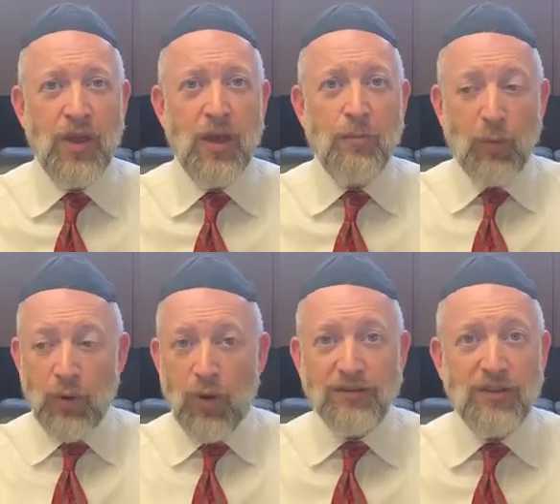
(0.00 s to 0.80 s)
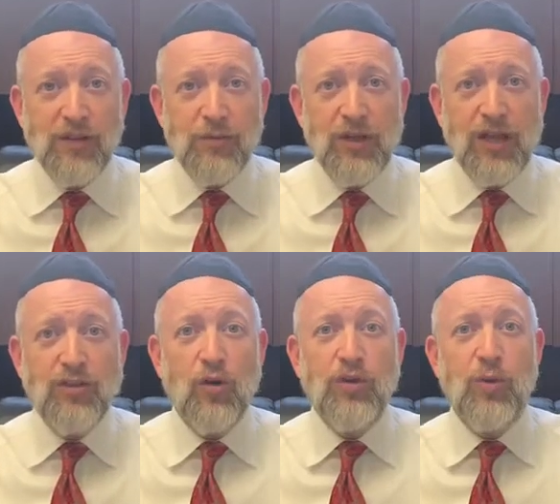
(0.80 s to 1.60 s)
But when he wants to communicate,
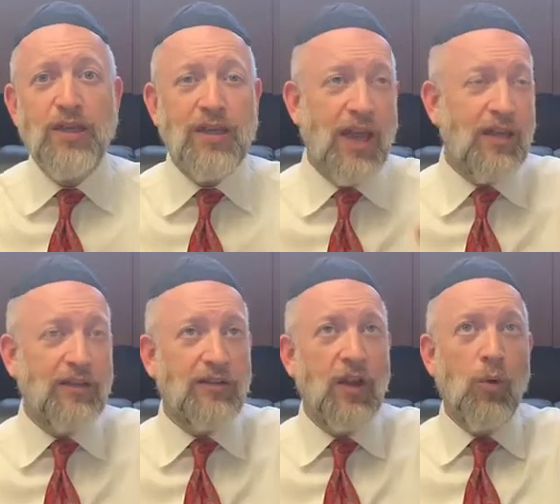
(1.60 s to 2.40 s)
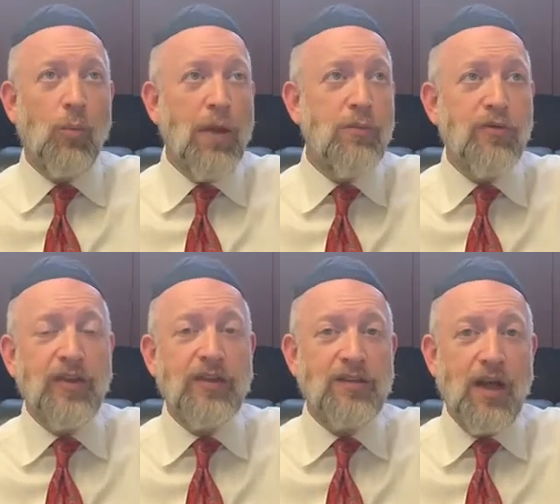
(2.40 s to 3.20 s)
the only way he can is by moving
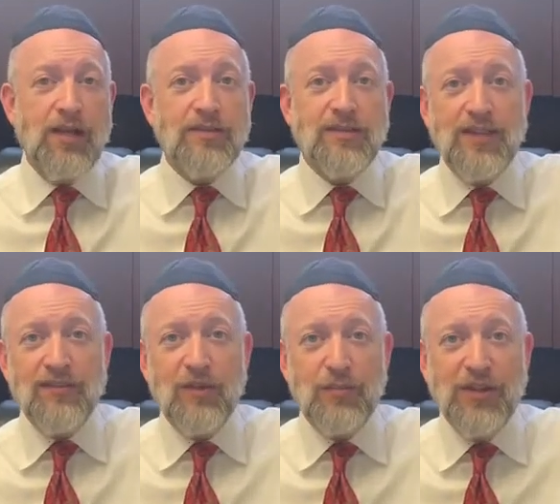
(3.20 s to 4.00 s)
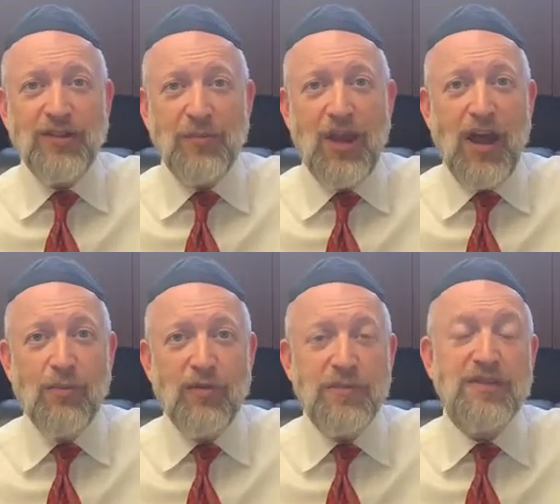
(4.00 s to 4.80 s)
his eyes. A sensor picks up that eye
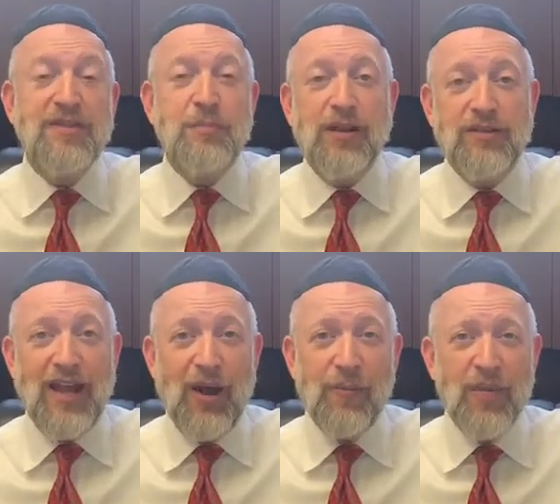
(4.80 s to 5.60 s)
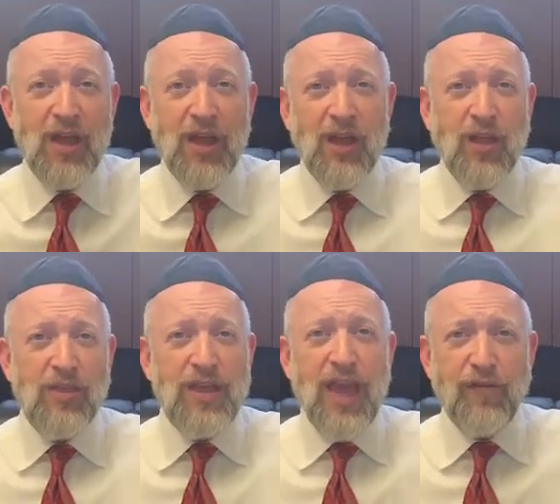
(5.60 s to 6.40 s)
movement and spells it out.
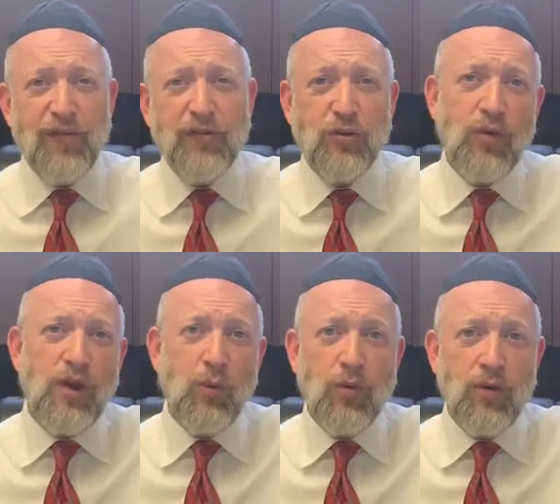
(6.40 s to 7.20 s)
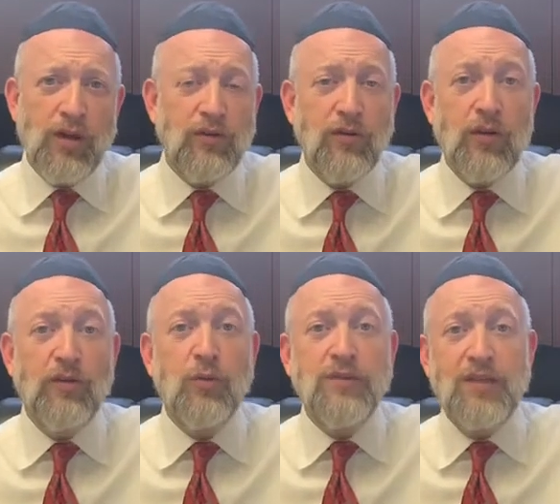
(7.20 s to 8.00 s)
The effort to write a word and turn it
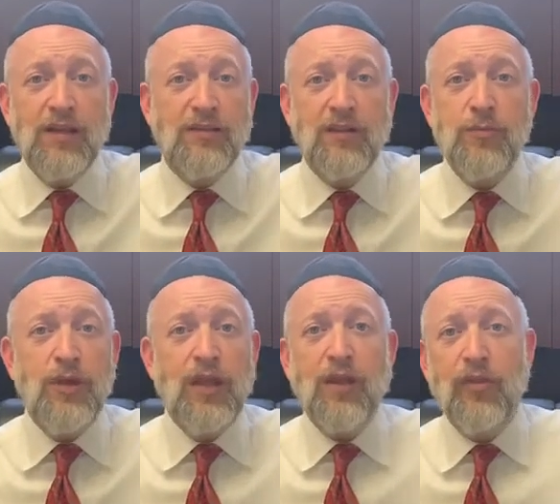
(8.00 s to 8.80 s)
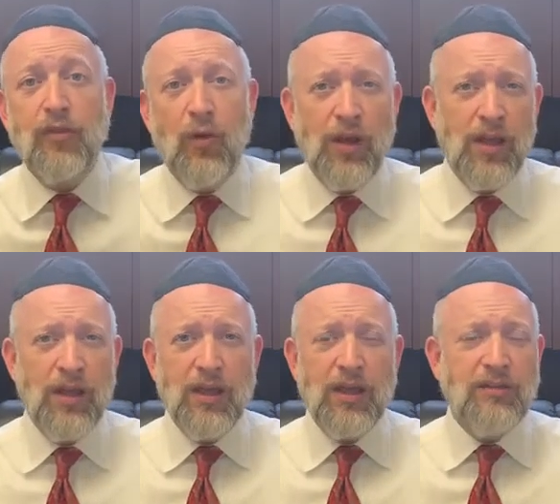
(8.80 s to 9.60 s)
into a sentence and communicate a thought,
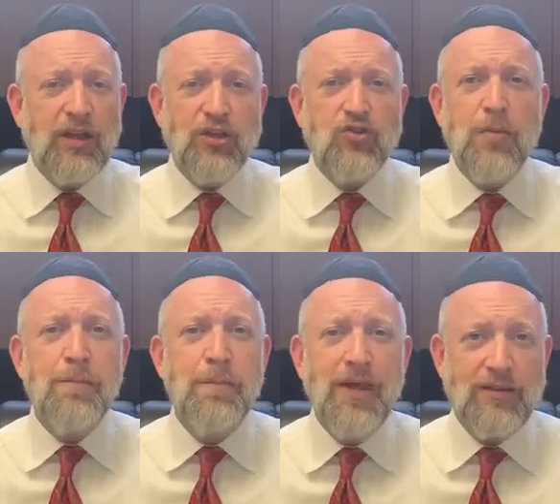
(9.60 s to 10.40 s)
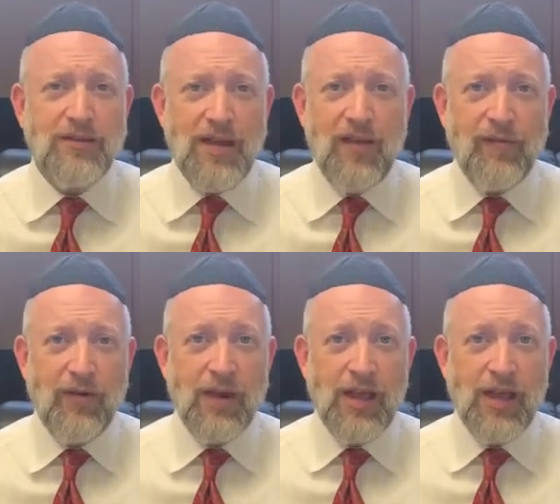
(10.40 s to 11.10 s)
it takes tremendous effort.